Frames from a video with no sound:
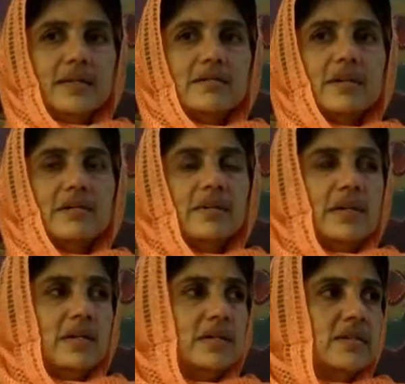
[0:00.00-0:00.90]
one will
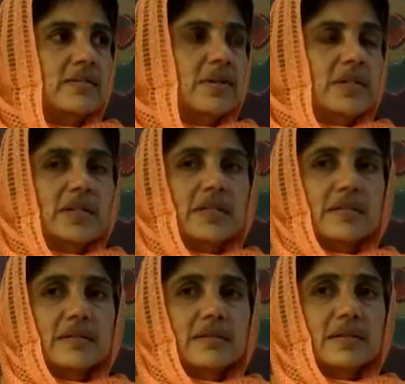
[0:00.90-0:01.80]
learn to model
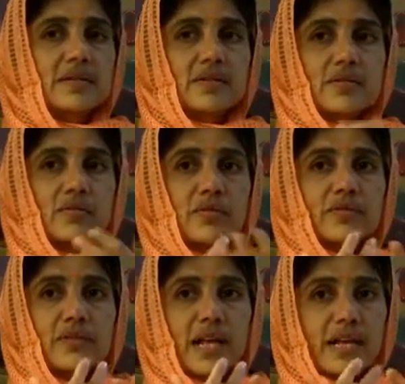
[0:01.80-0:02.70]
the, the, the truth of
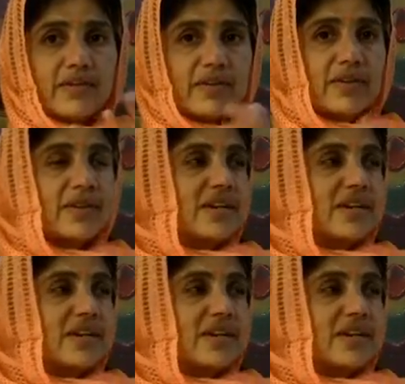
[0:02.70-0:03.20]
the self